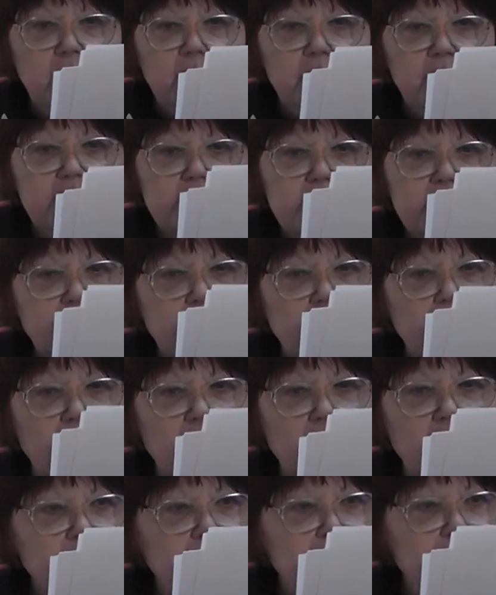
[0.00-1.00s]
this
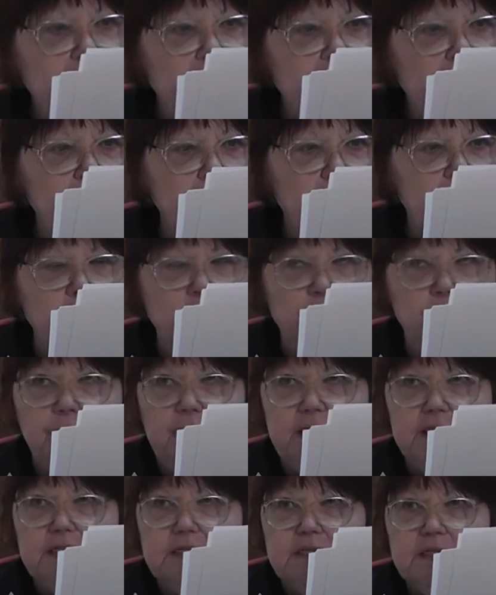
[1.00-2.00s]
God he cannot
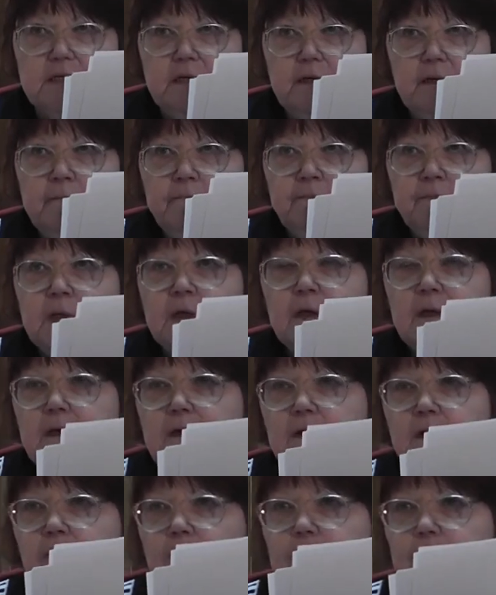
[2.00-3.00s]
embrace.
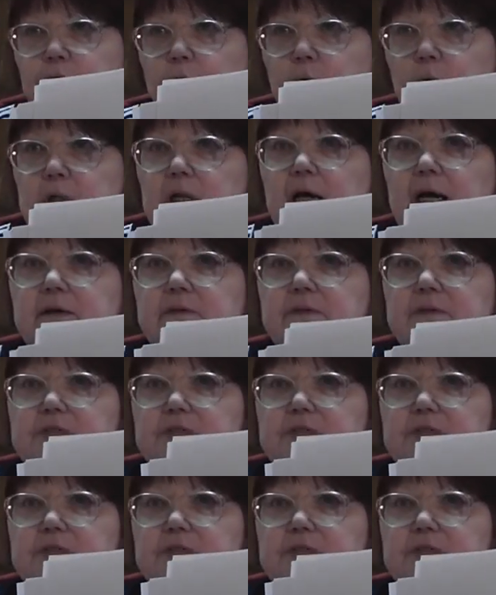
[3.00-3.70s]
For, like the